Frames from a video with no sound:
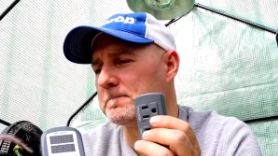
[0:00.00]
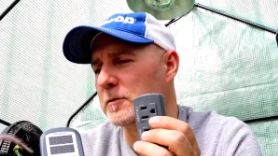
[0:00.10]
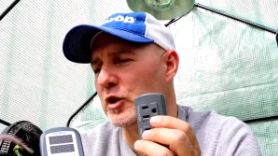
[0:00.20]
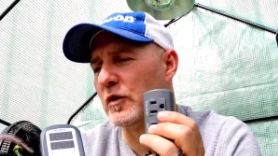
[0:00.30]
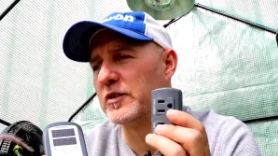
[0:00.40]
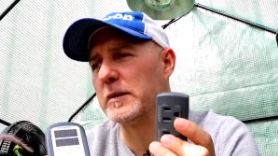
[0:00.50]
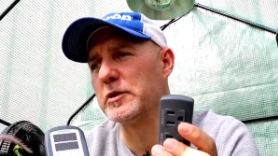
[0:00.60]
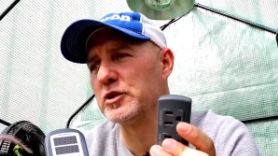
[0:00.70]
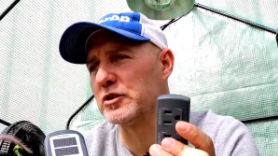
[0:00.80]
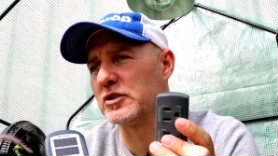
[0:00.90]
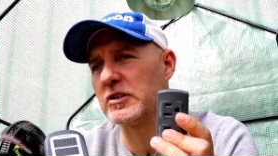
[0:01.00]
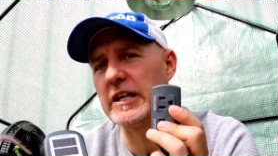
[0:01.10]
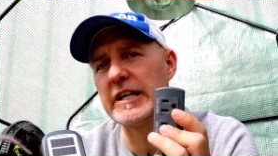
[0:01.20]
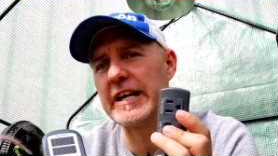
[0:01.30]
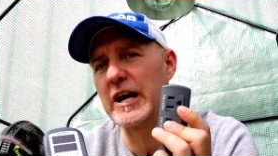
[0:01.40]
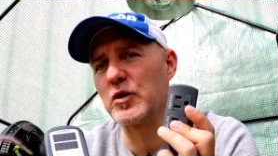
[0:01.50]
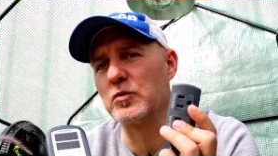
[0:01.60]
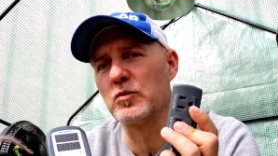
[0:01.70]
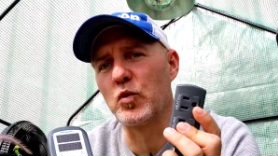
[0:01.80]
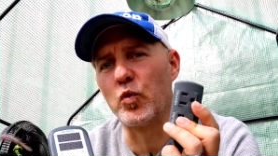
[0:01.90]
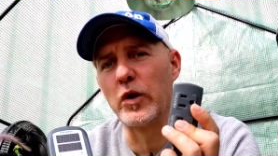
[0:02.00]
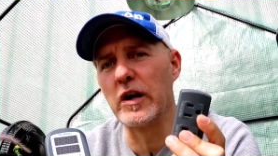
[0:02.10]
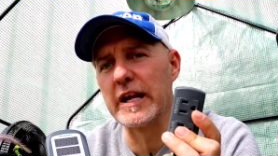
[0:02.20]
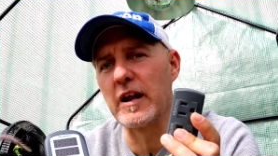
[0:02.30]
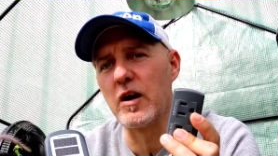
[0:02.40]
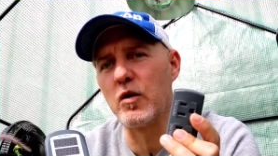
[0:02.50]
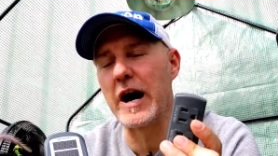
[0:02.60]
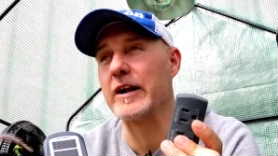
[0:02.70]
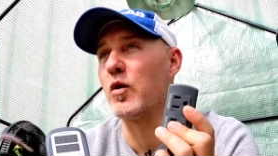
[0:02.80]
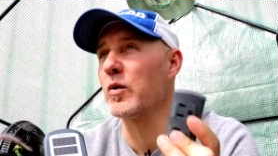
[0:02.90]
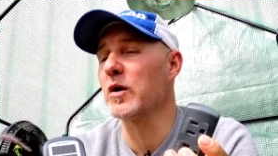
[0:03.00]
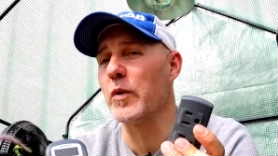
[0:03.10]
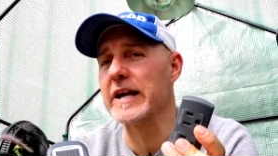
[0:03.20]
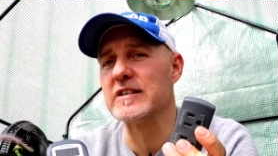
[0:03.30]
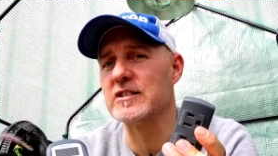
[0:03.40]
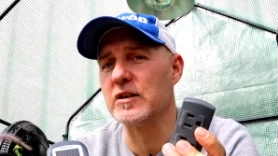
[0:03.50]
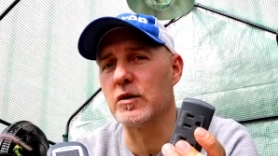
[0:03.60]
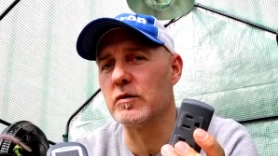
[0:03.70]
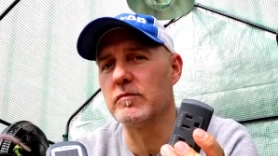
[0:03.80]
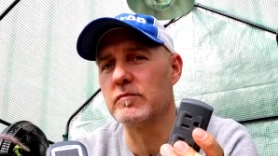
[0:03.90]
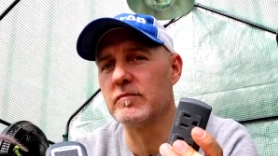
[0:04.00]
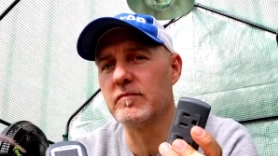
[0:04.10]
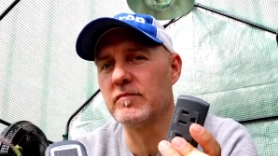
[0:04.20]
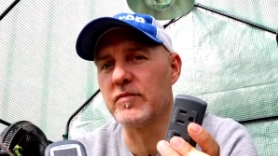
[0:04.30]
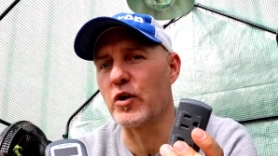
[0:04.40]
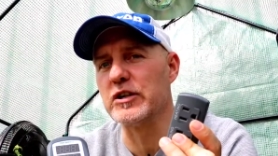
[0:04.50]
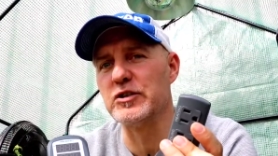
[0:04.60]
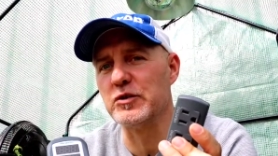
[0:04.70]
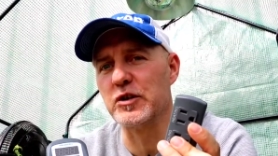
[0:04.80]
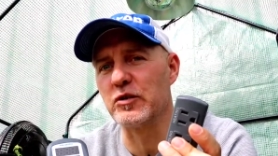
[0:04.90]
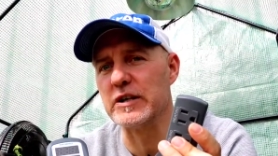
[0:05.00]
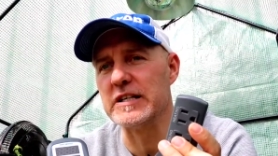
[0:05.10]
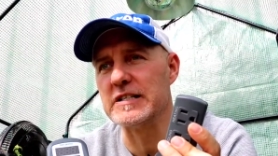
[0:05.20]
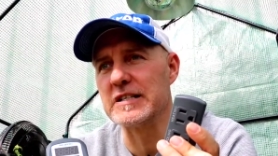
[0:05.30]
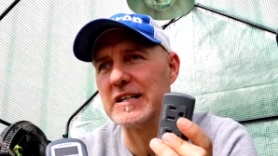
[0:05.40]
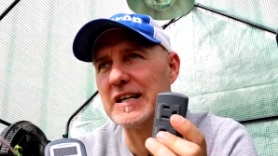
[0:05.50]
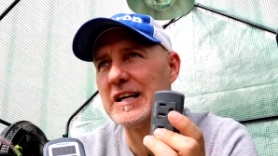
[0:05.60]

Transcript: you know, if temperatures are getting down really low, I don't want to wait until 32 degrees.